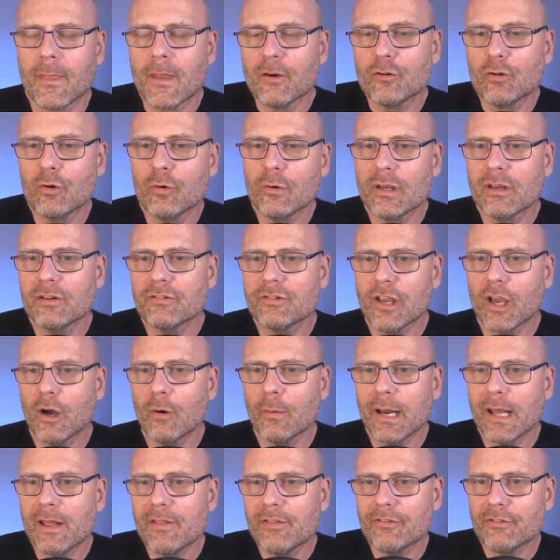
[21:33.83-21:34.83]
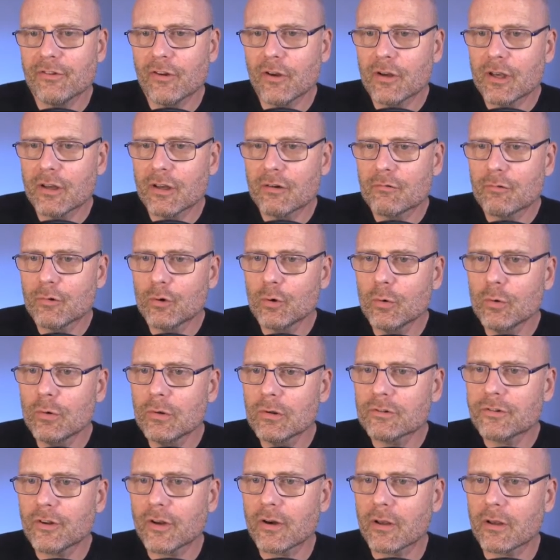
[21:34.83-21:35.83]
2 years ago, an Eighth Circuit
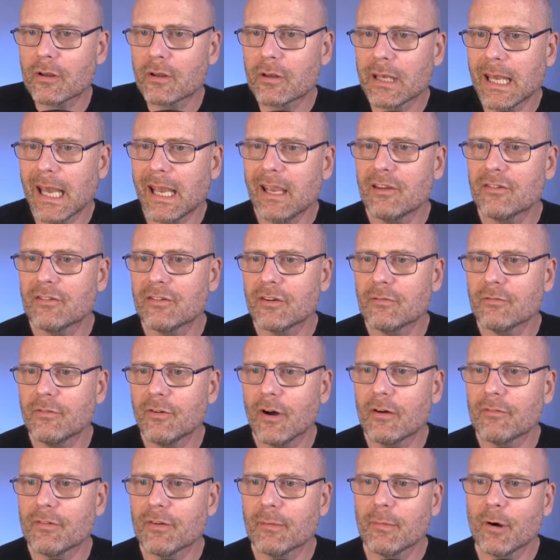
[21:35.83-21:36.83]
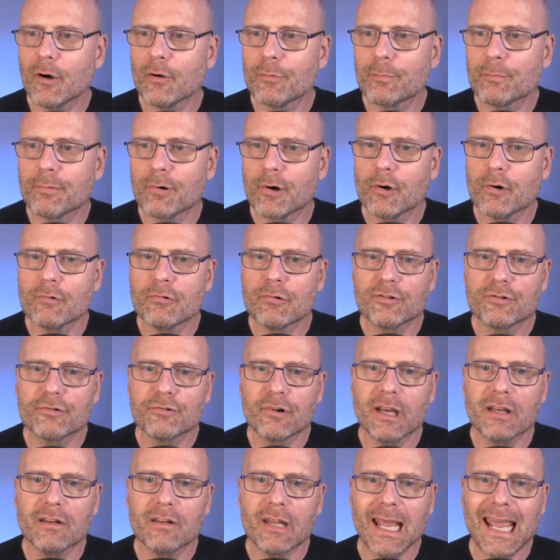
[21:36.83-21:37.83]
ruled on a case involving both prone
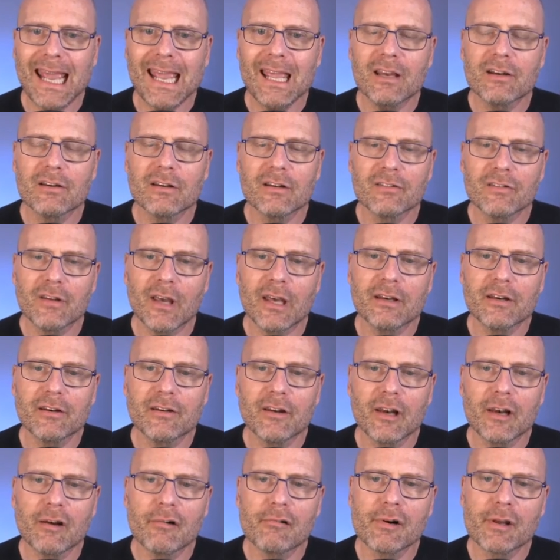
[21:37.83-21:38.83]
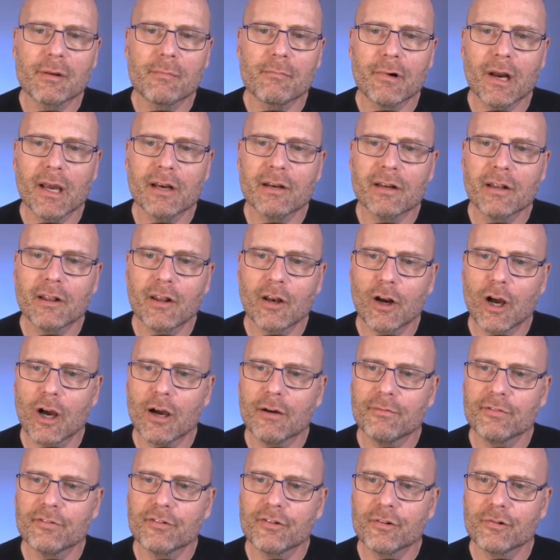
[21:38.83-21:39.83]
restraint and excited delirium, writing that
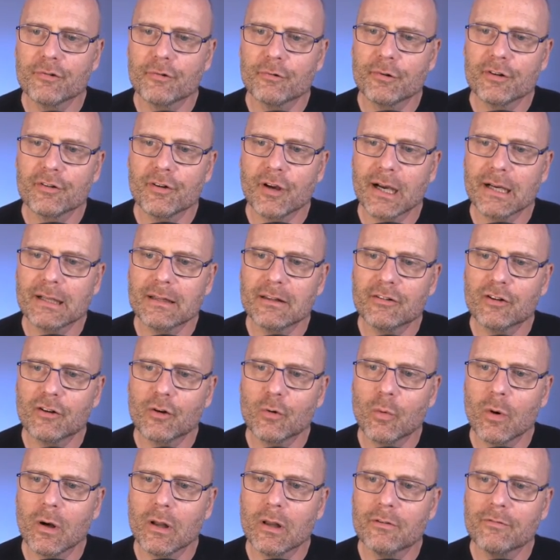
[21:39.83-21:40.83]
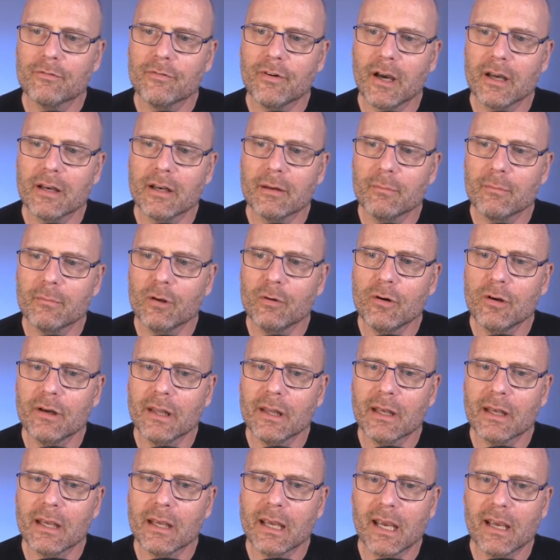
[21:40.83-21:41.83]
officers are entitled to qualified
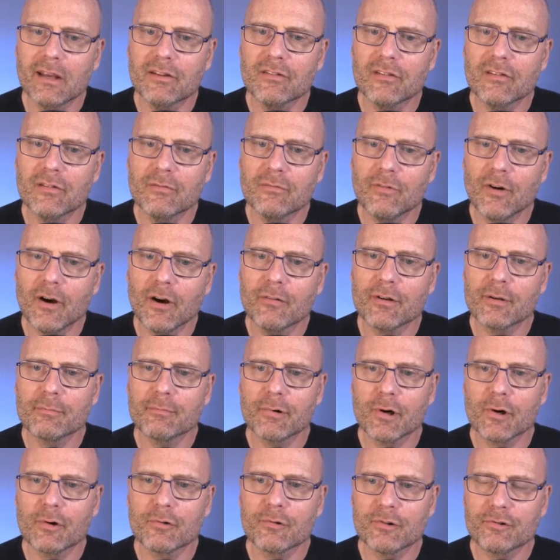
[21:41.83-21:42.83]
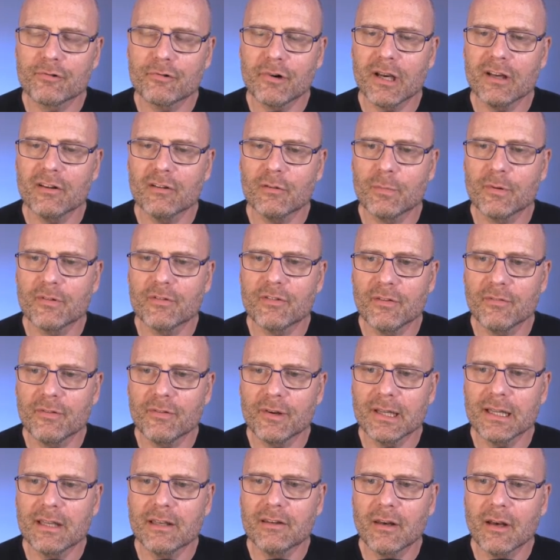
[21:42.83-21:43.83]
immunity in cases involving prone restraint,
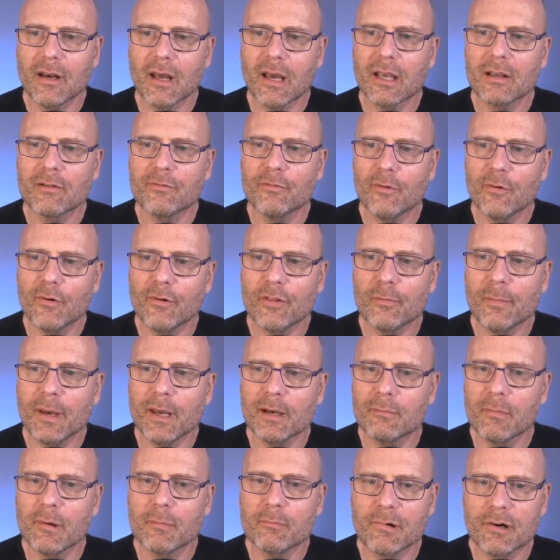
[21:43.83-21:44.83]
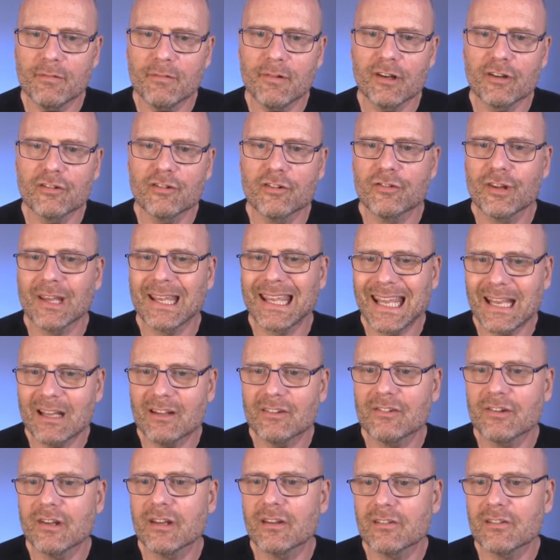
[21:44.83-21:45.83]
specifically denying Fourth Amendment privileges
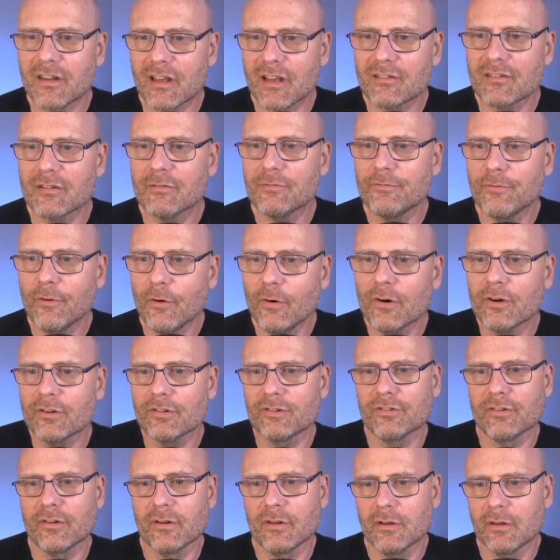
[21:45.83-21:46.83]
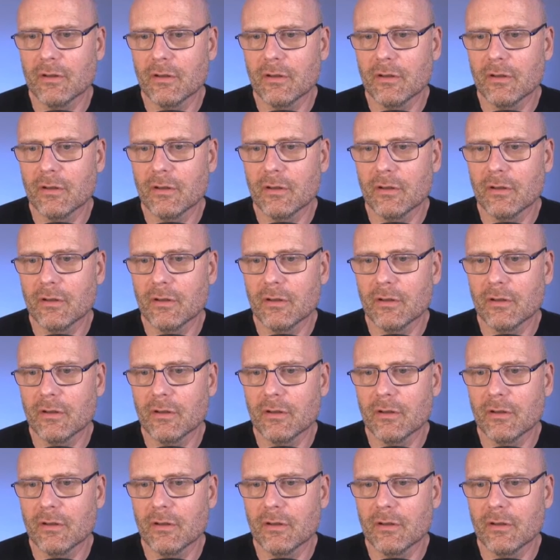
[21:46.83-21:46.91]
against excessive force.